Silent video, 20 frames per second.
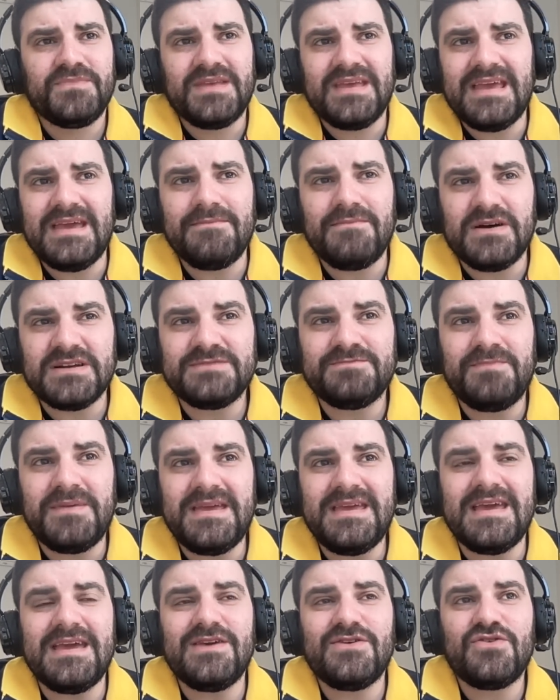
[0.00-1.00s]
It must
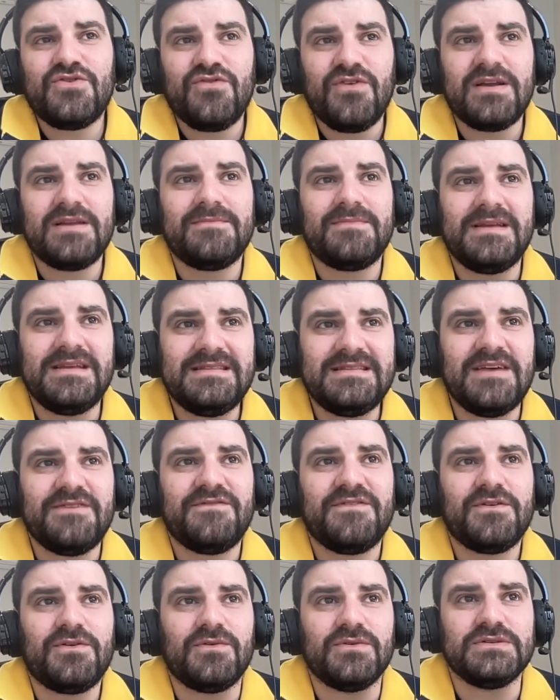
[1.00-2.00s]
be incredibly
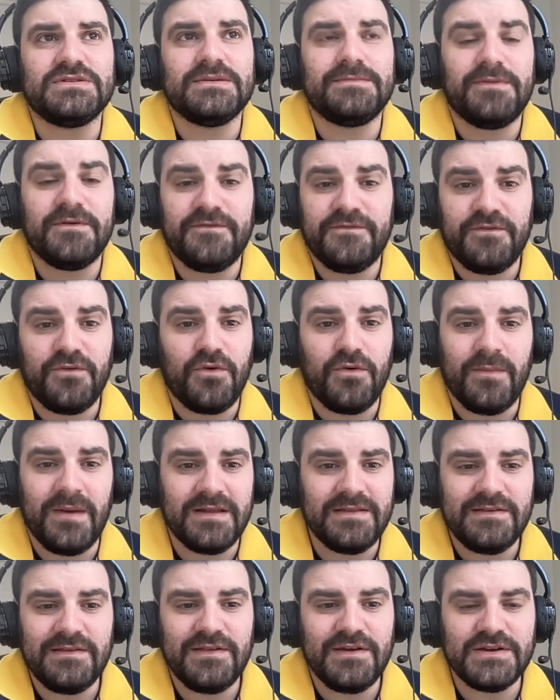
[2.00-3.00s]
difficult to perform
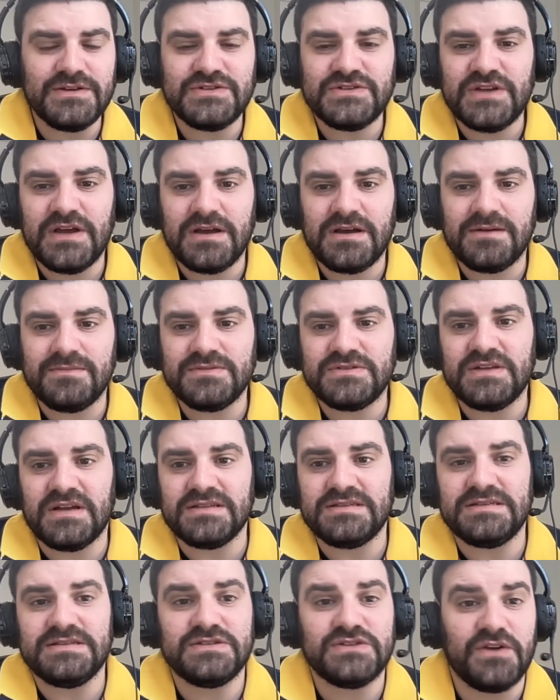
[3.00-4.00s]
under those
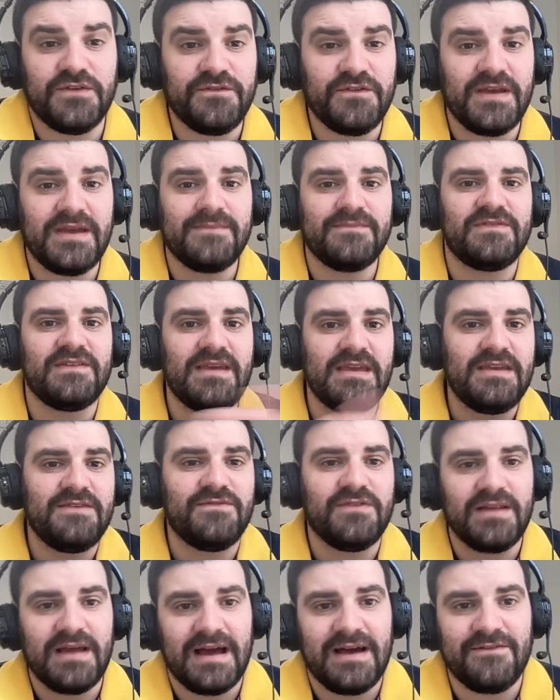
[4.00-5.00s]
circumstances. So for him to
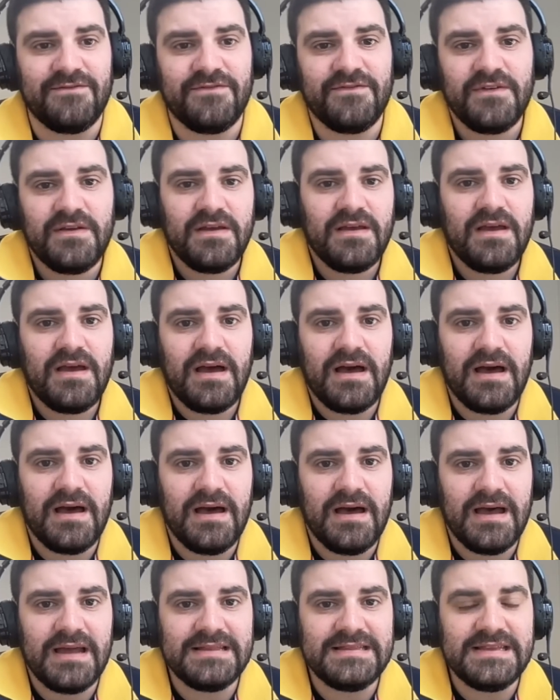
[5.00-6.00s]
even have
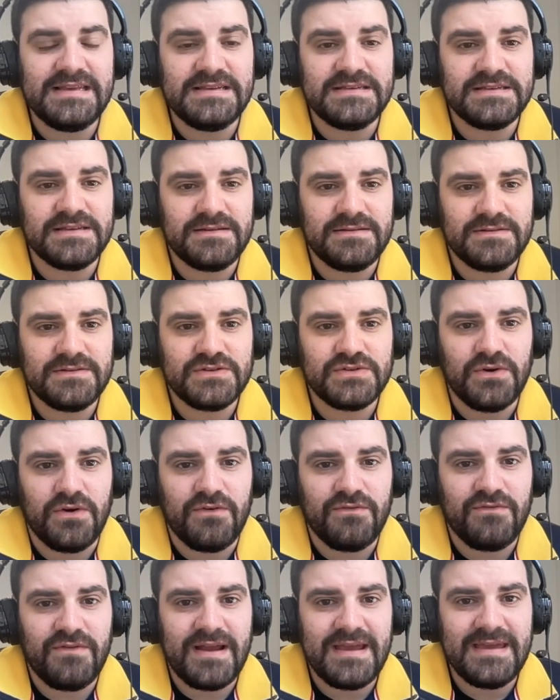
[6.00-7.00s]
uh, a decent sort
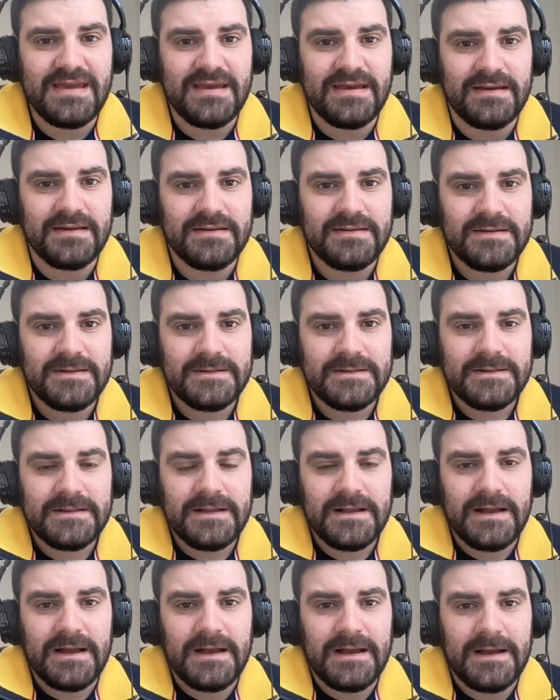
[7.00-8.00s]
of rating,
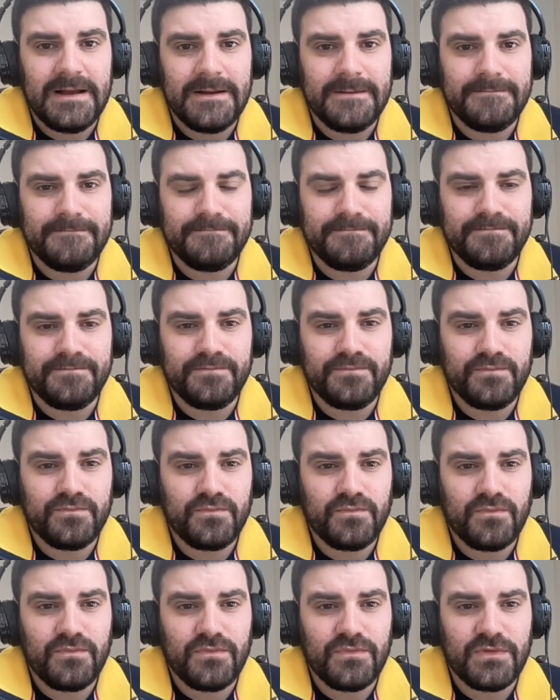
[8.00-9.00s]
um,
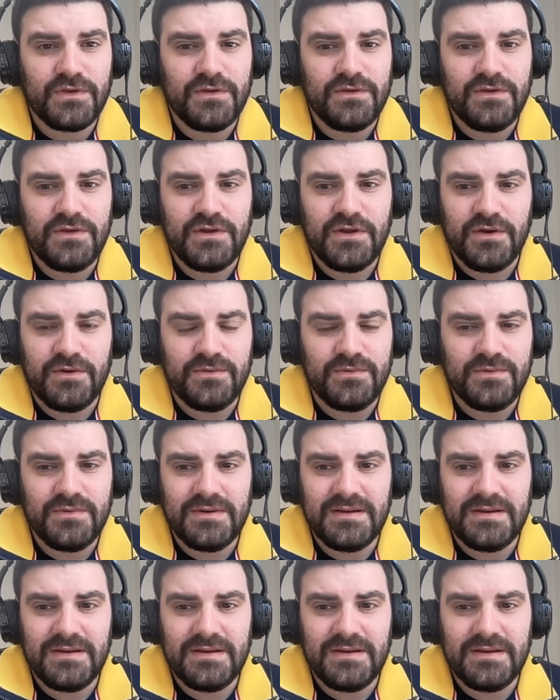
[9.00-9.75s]
you know,